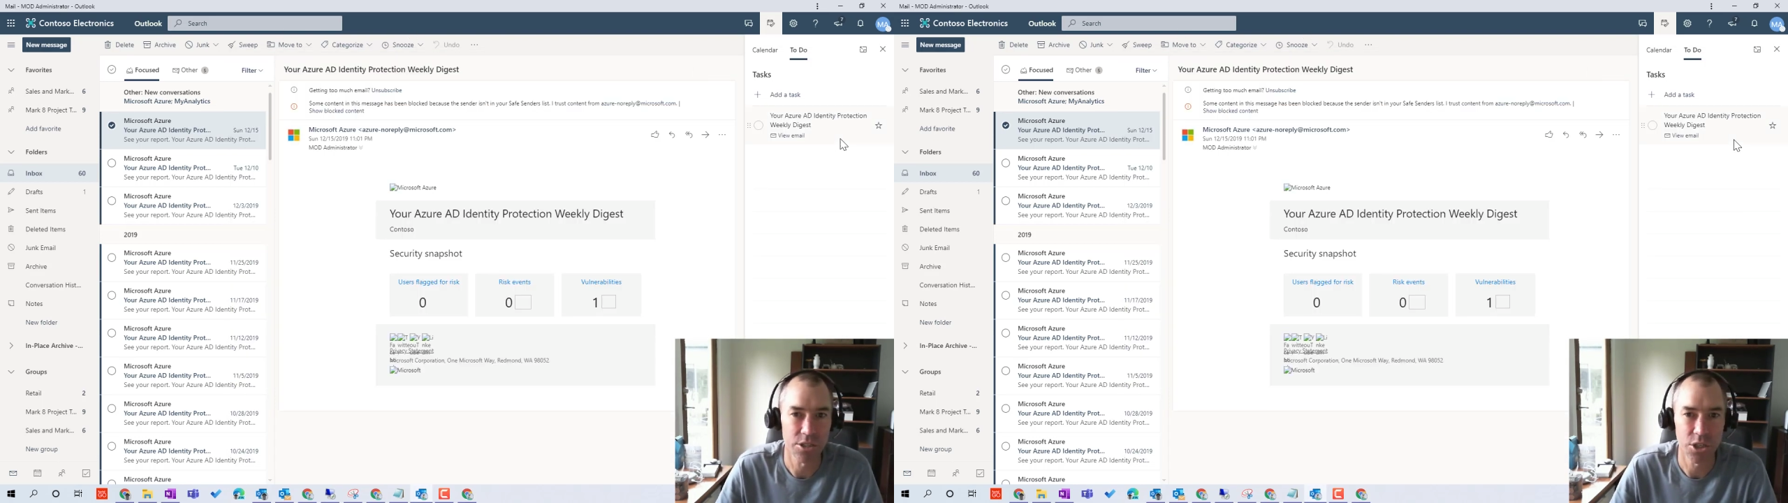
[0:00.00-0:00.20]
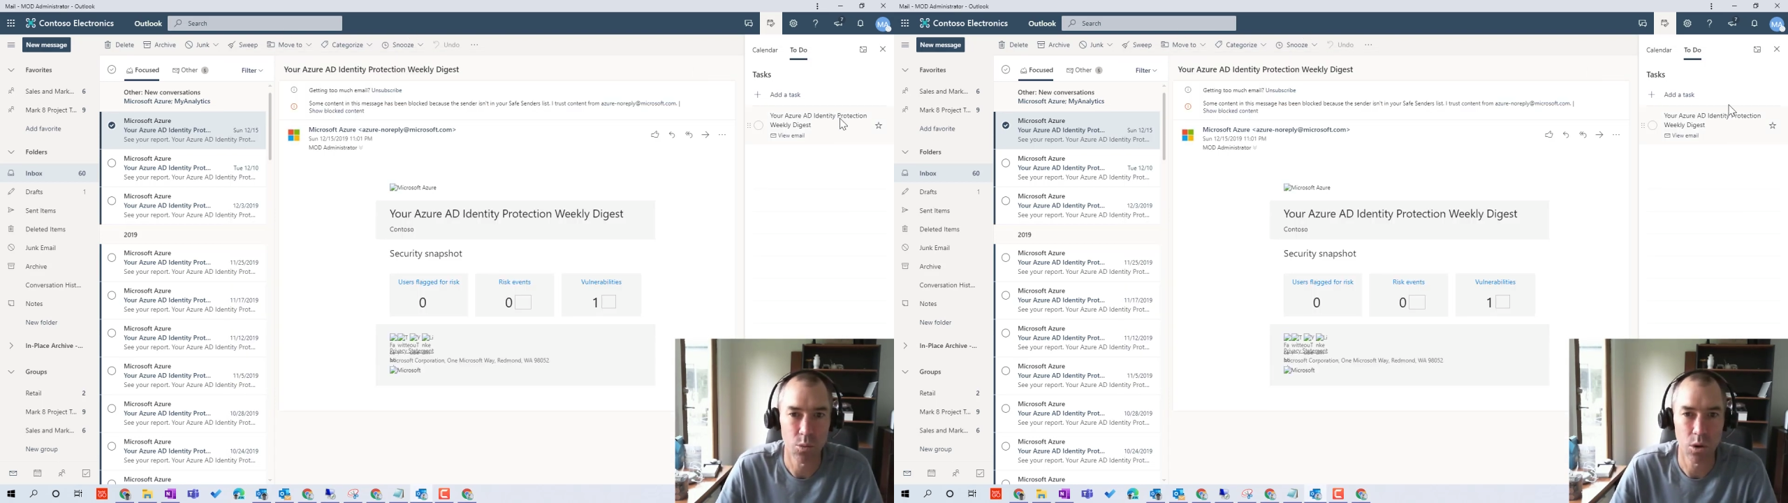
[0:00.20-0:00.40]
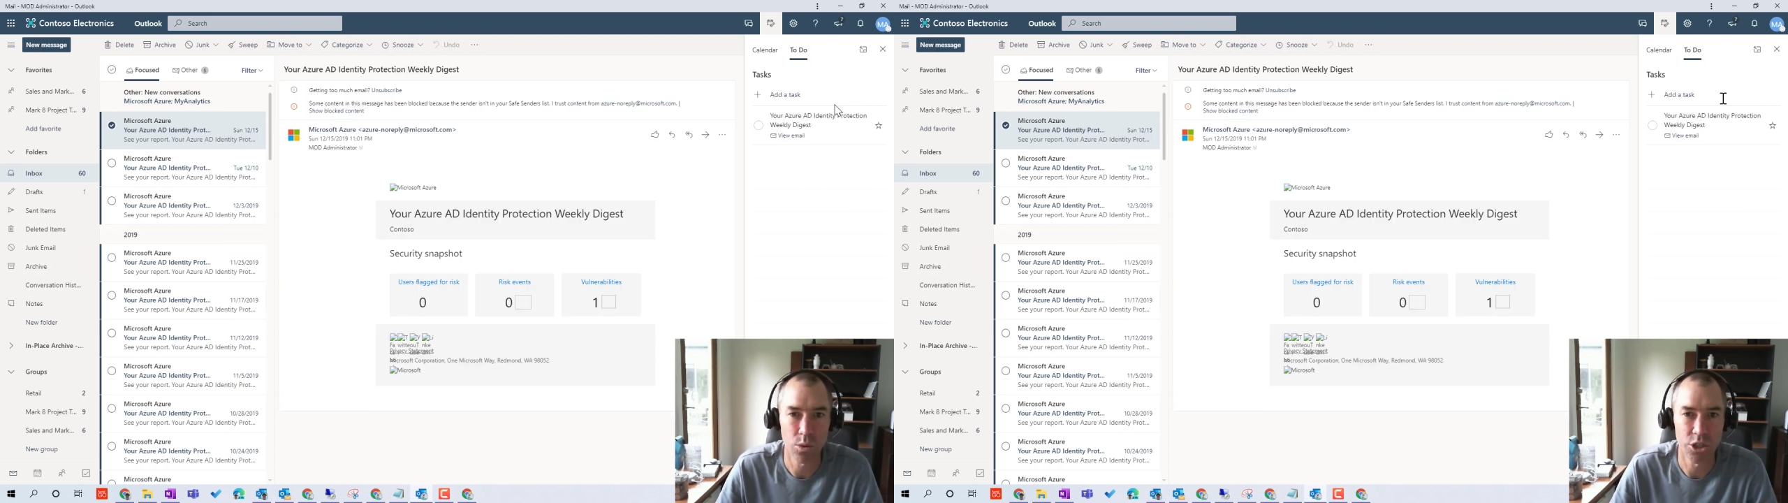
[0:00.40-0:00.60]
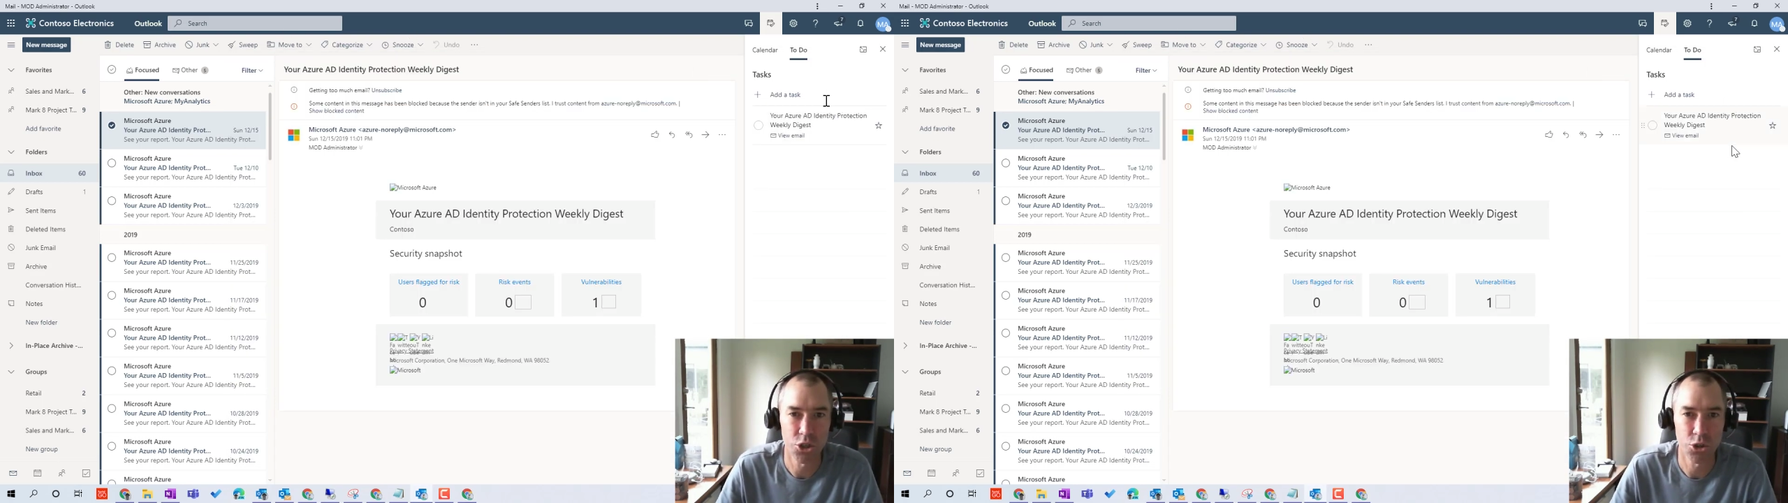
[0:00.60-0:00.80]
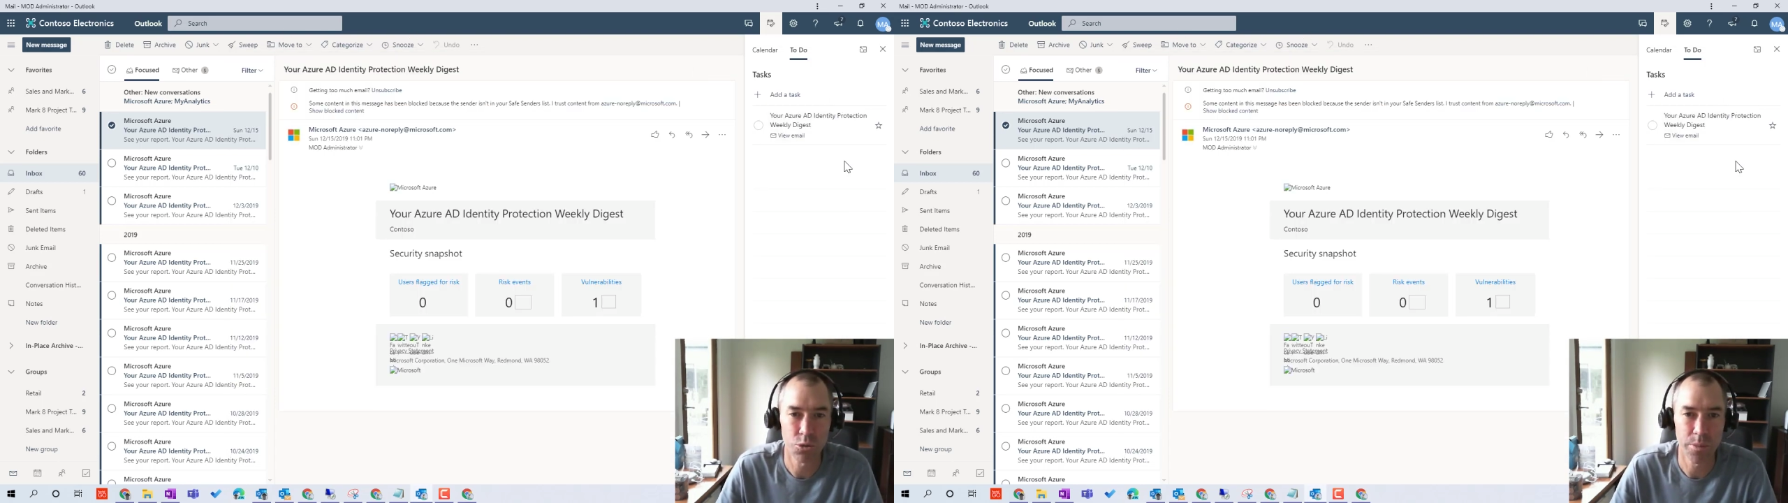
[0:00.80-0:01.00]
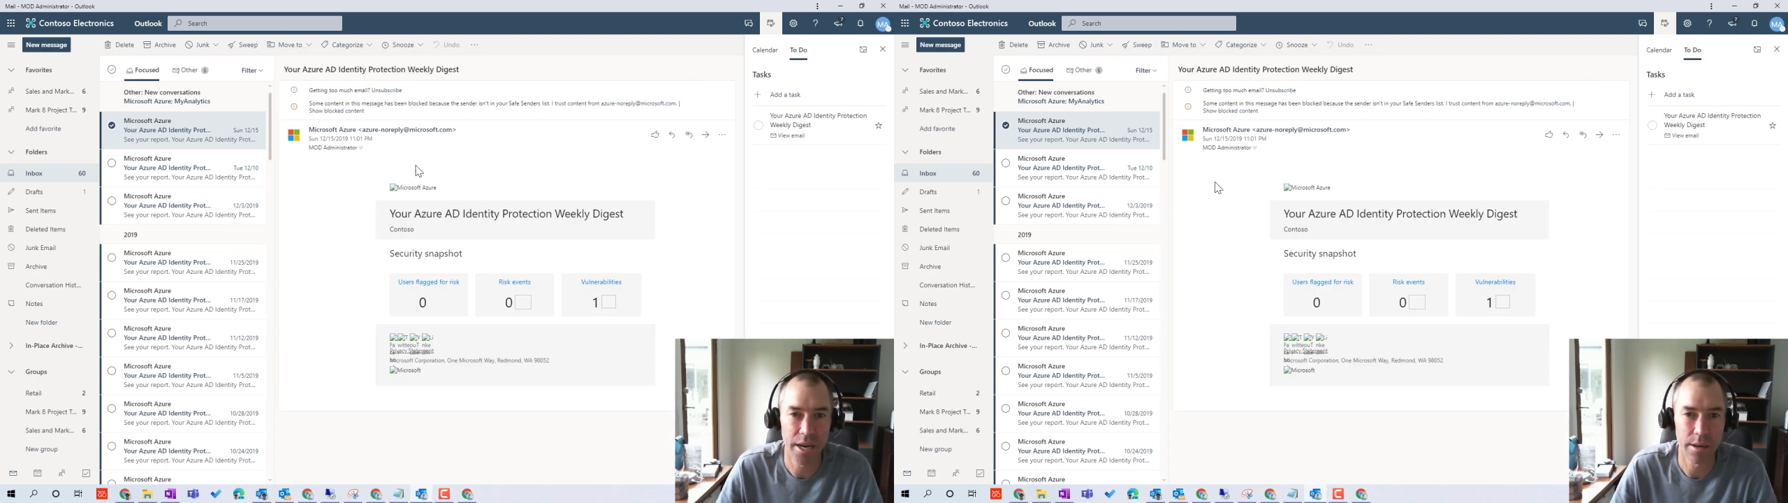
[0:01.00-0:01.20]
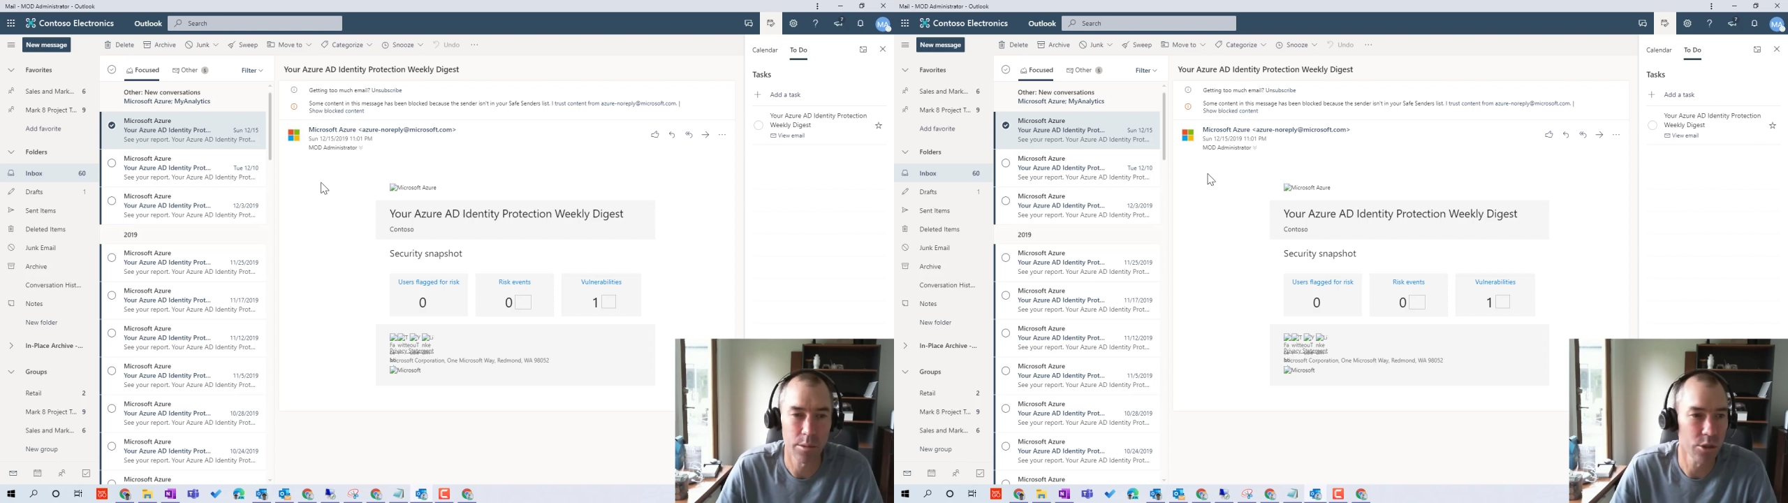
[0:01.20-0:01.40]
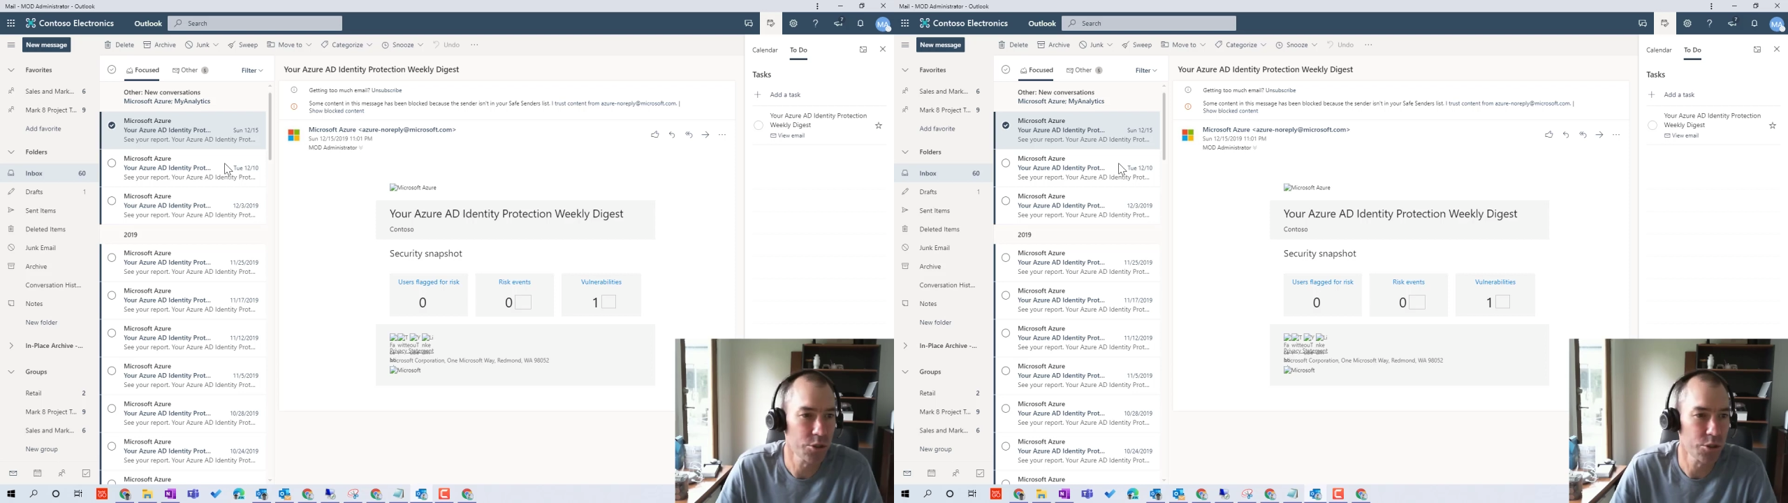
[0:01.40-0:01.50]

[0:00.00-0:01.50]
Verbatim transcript: So what we should be able